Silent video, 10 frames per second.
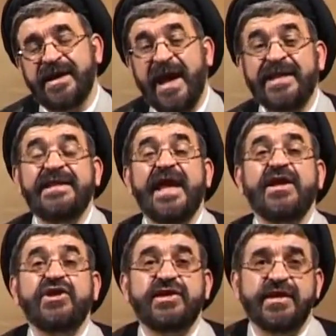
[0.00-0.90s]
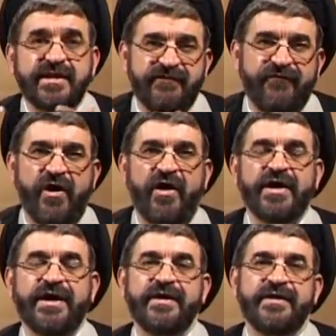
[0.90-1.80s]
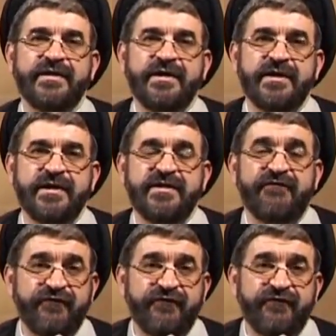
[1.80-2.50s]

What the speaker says: And they testify. The